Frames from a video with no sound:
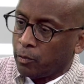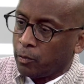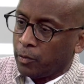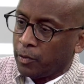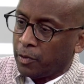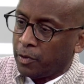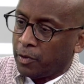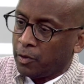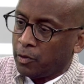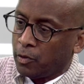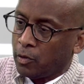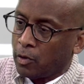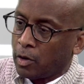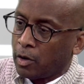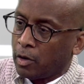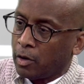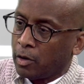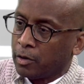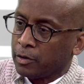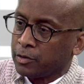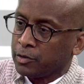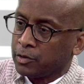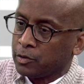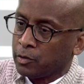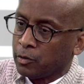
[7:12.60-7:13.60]
with the
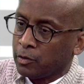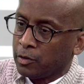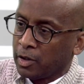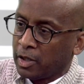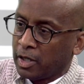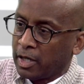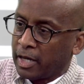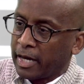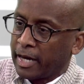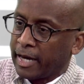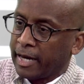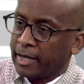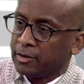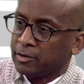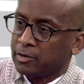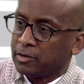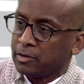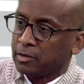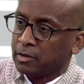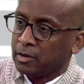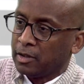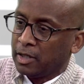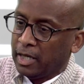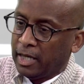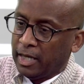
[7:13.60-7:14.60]
dogs or the
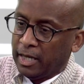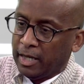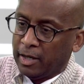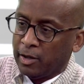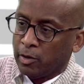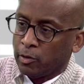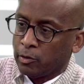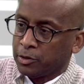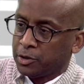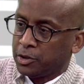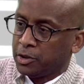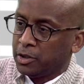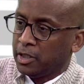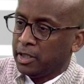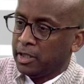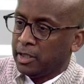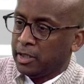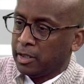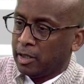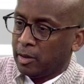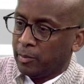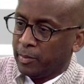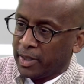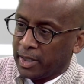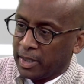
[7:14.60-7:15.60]
cats, he or she
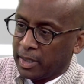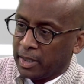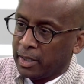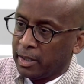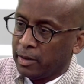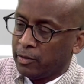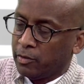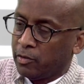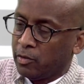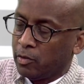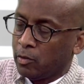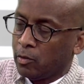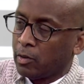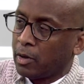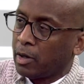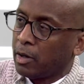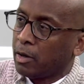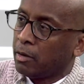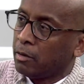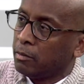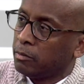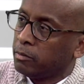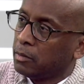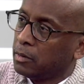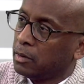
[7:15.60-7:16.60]
coming into
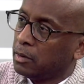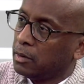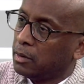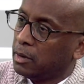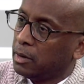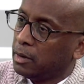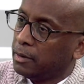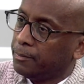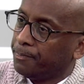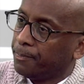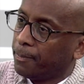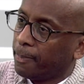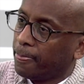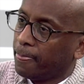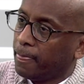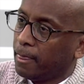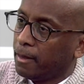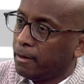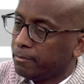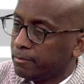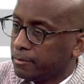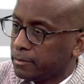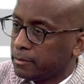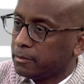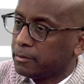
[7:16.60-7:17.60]
our
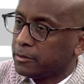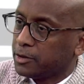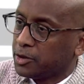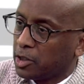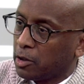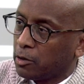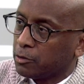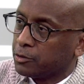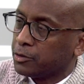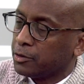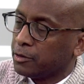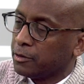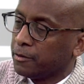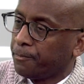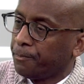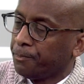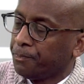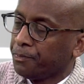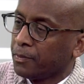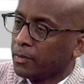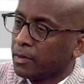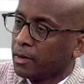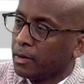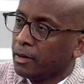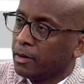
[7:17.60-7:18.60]
shelter,
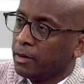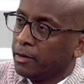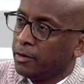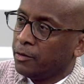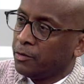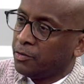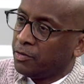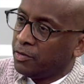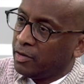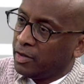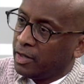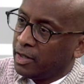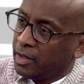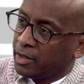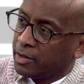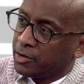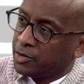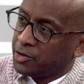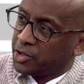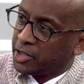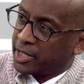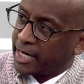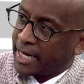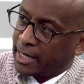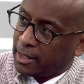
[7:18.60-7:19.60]
mm -hmm. you're seeing
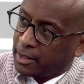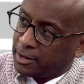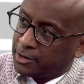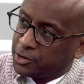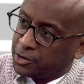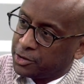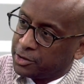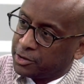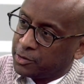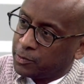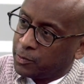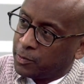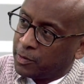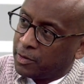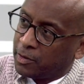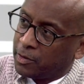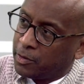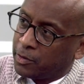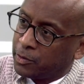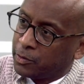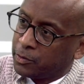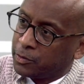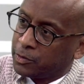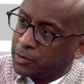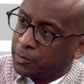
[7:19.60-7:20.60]
challenges with
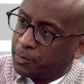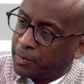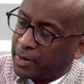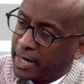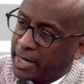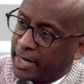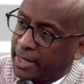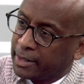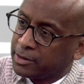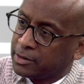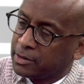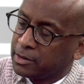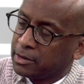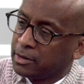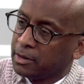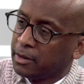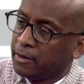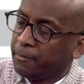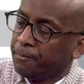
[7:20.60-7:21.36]
those pets.